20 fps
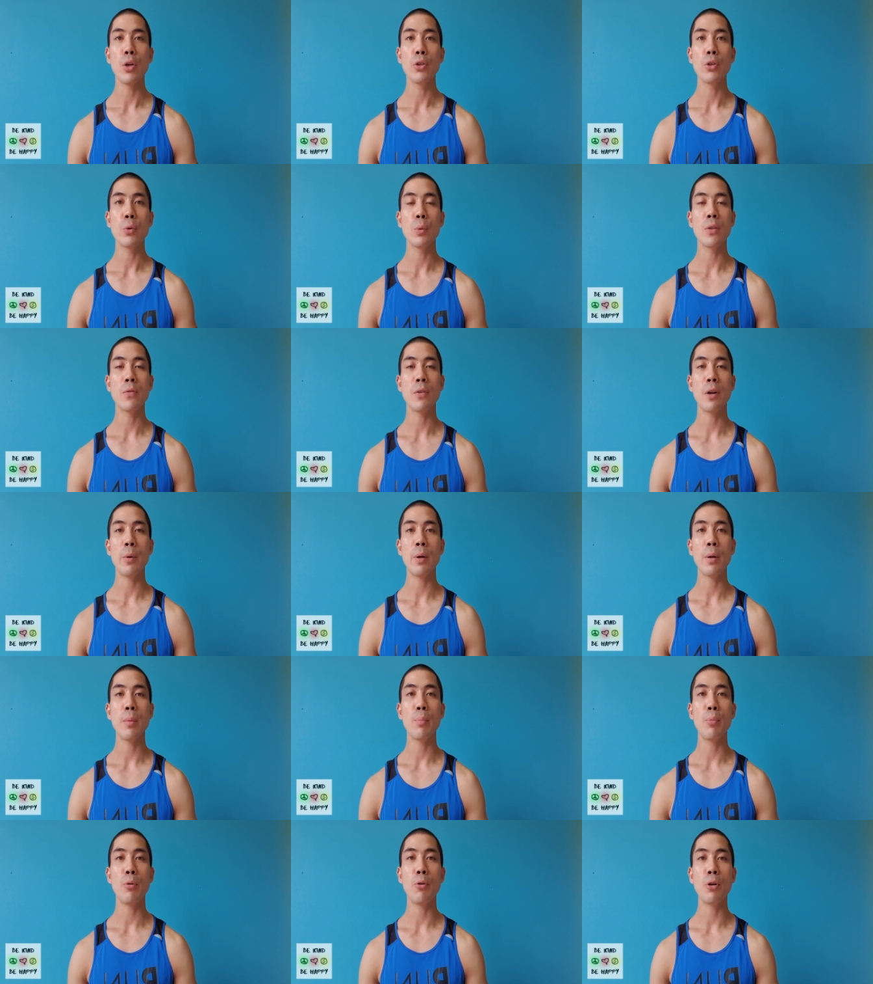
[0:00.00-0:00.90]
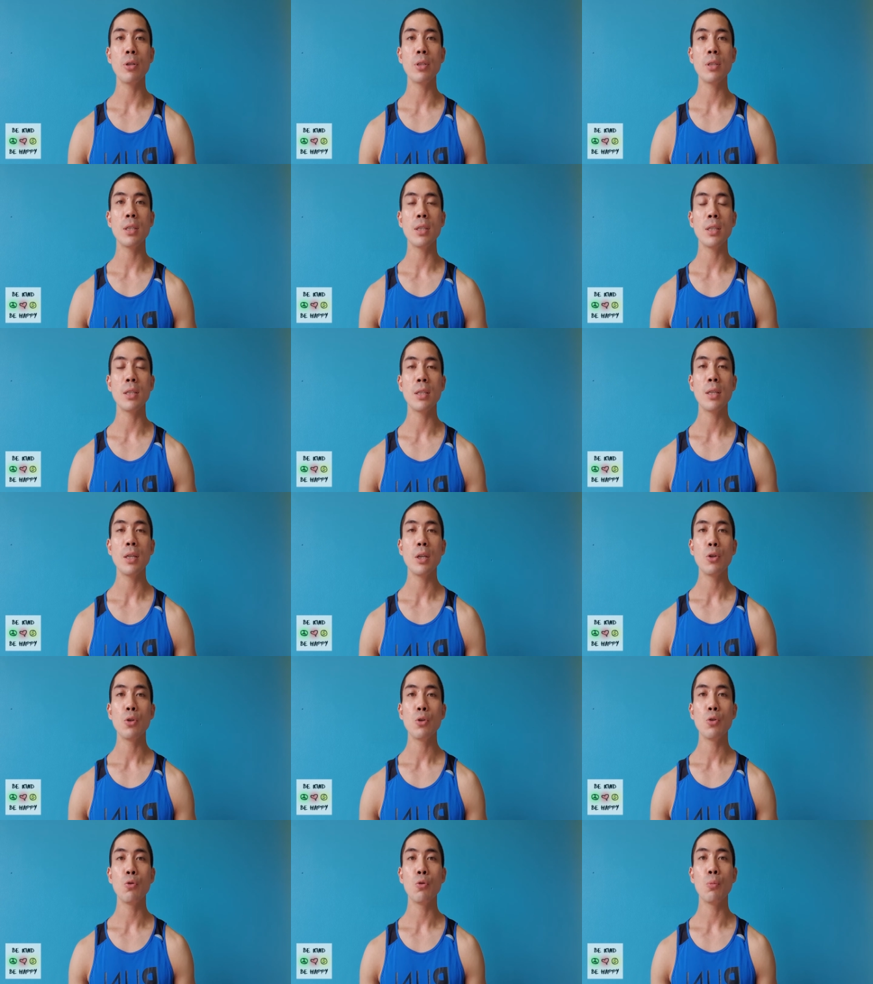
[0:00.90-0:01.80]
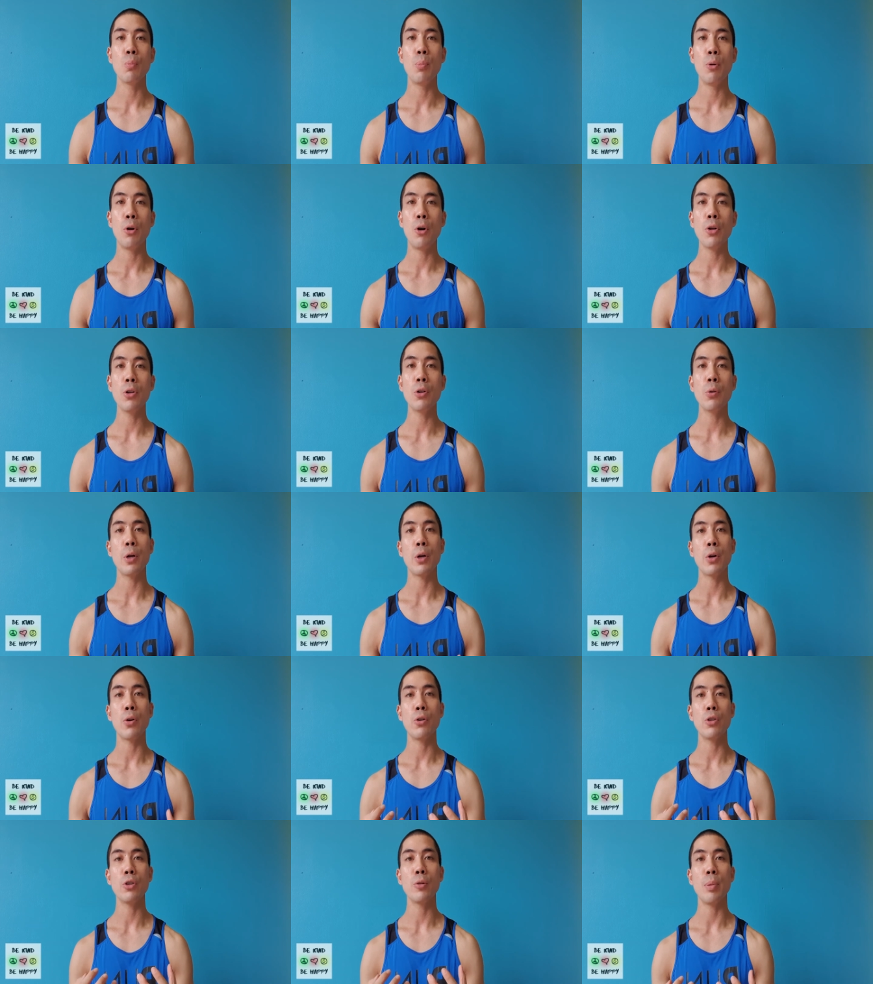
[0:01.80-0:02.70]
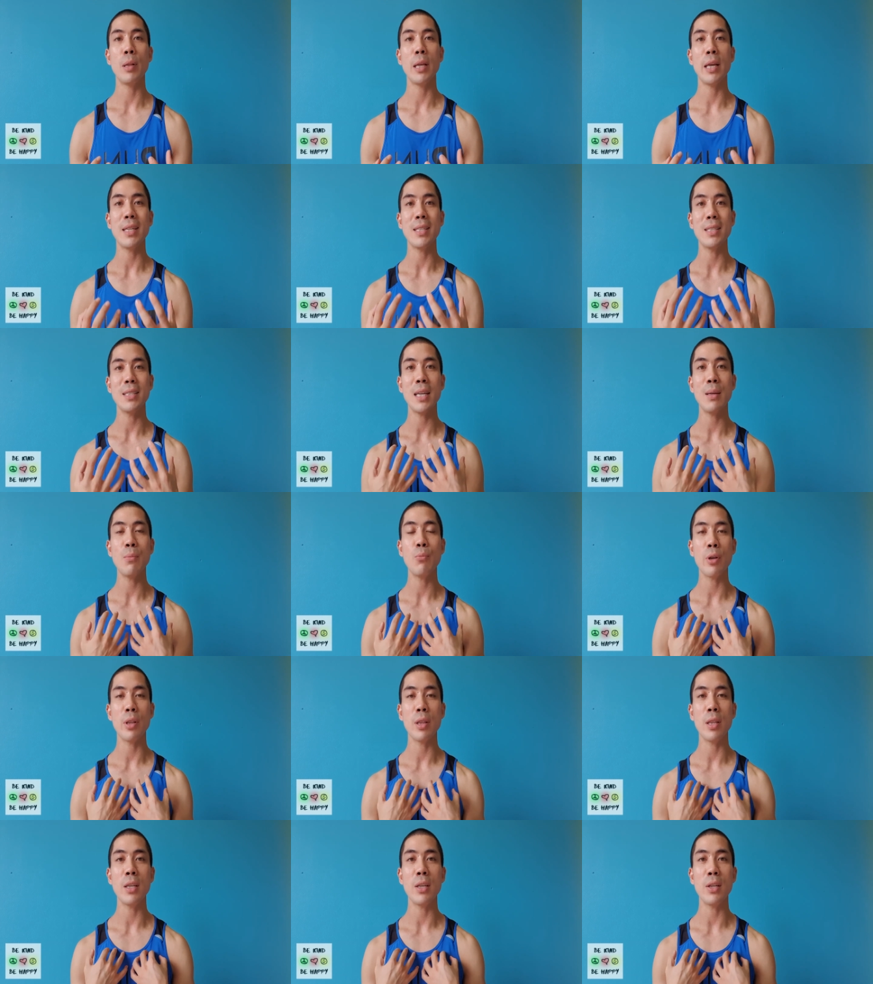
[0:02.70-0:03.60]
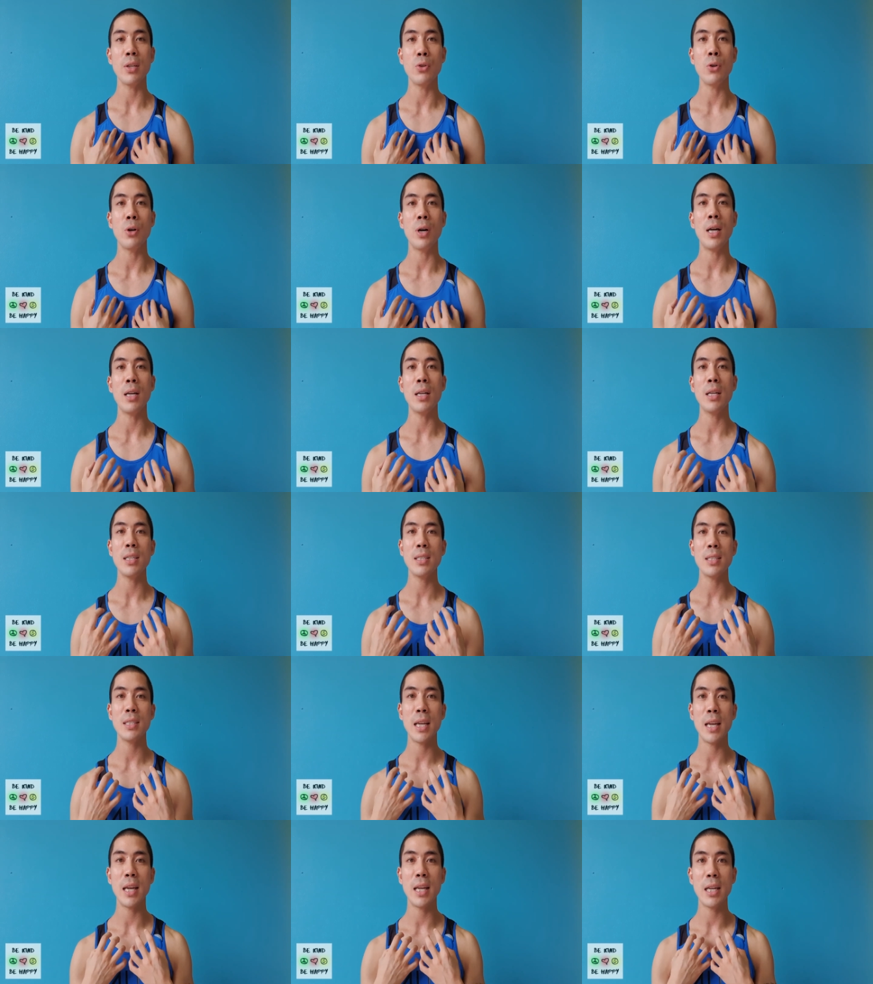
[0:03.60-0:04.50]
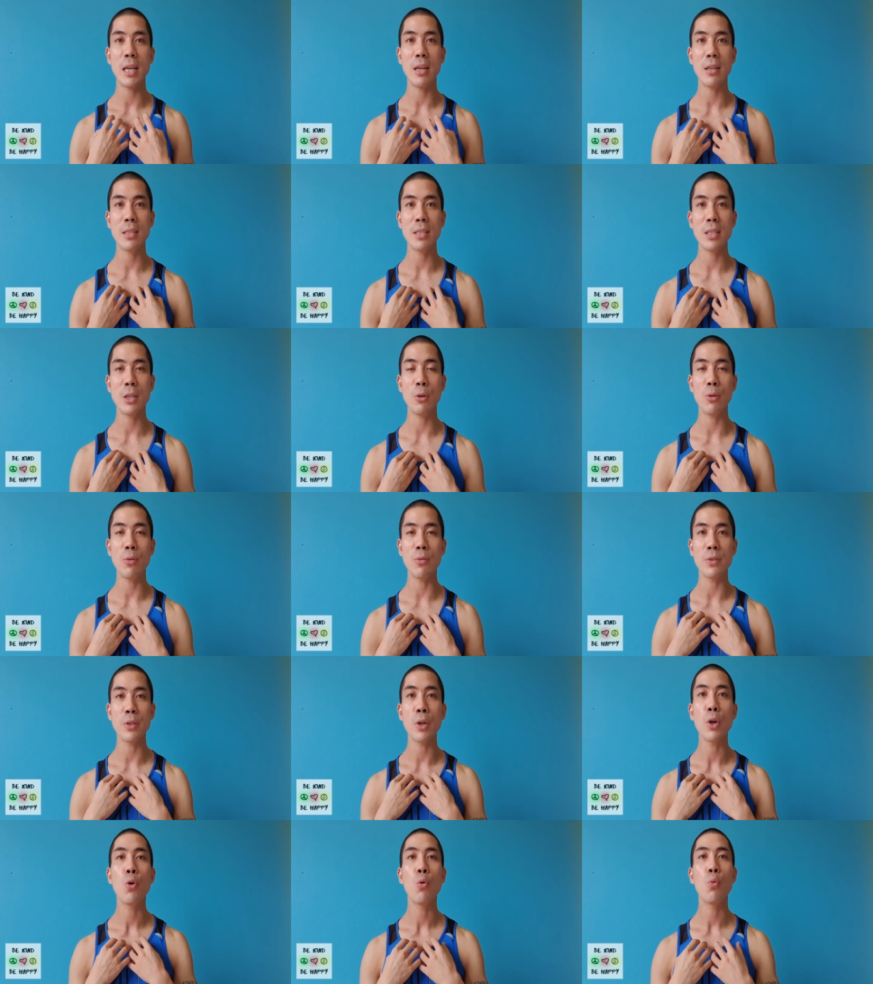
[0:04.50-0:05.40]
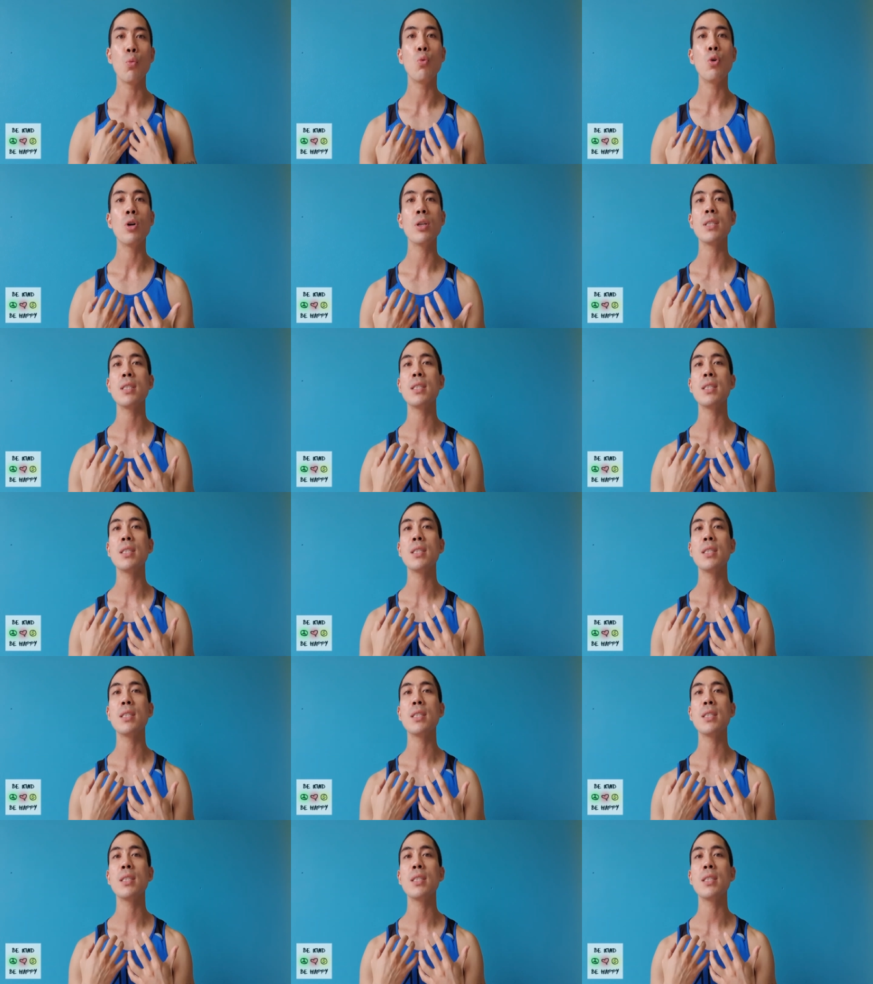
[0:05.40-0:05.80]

So it's very important to ponder and contemplate deep within to understand ourselves what